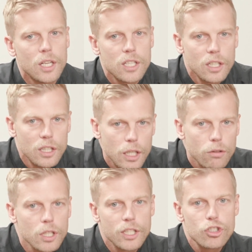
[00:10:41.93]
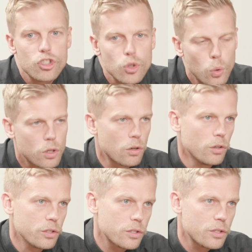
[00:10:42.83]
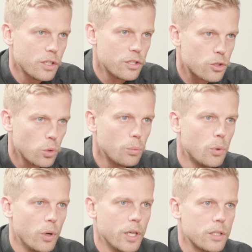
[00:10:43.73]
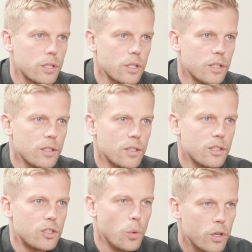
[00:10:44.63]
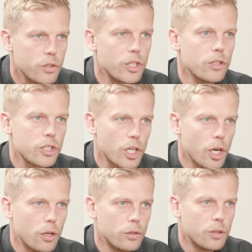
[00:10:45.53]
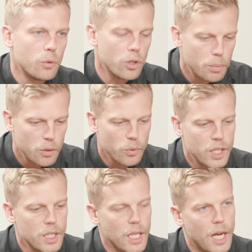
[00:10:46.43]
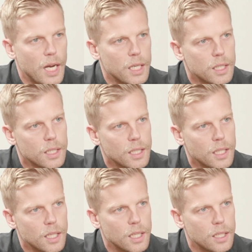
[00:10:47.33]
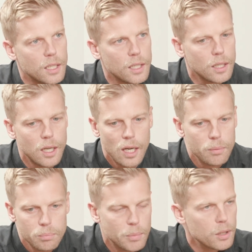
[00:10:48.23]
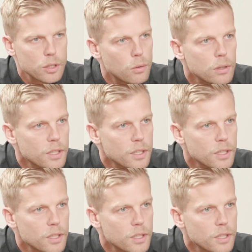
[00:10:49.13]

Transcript: Literally, schoolgirls and schoolboys 200 years ago would have been reading that in middle school.